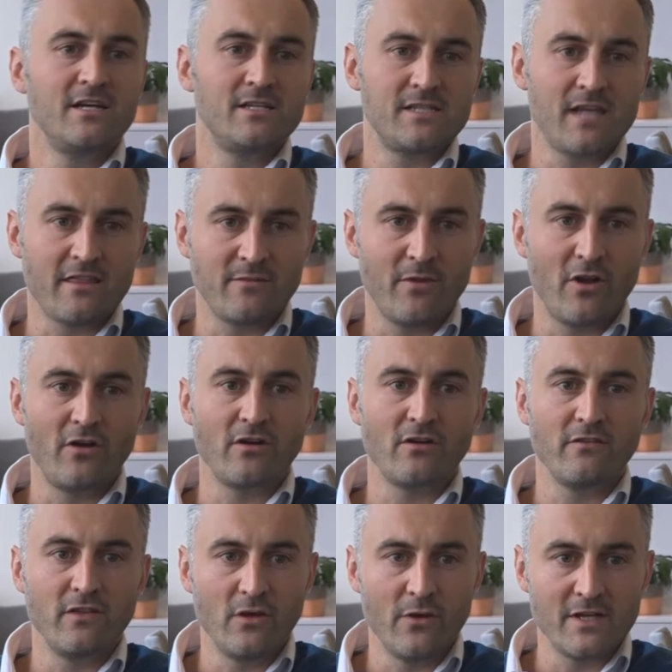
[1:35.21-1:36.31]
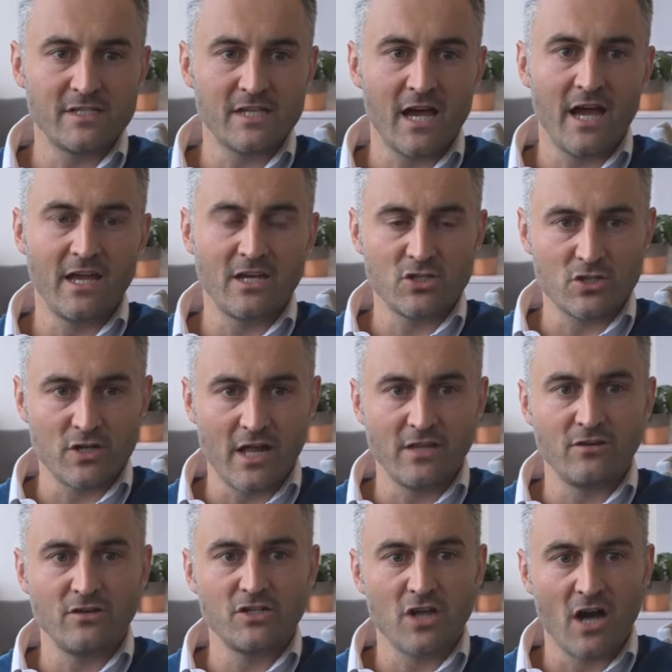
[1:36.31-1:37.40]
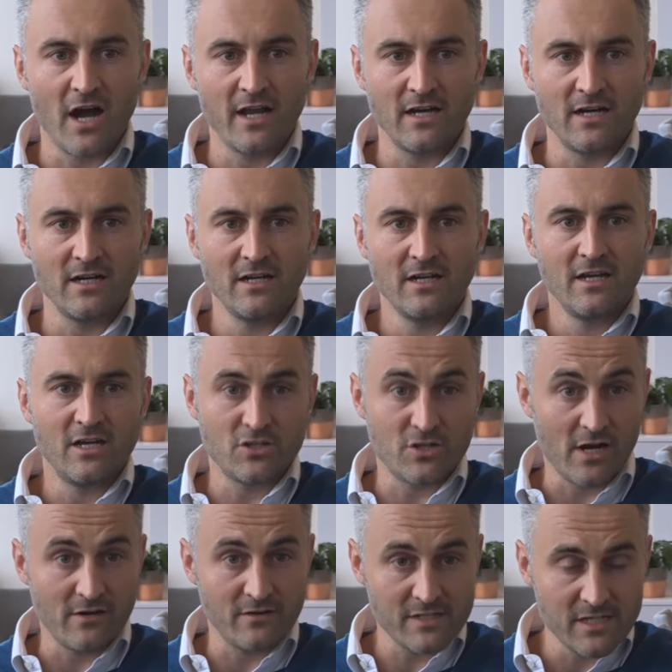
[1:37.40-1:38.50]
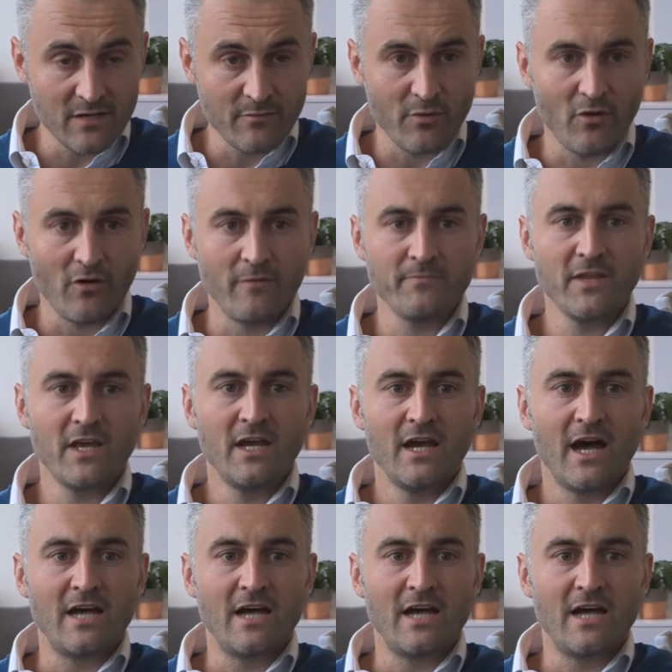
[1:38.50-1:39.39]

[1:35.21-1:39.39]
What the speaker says: South America and the USA, Australia and China, Australia and Singapore.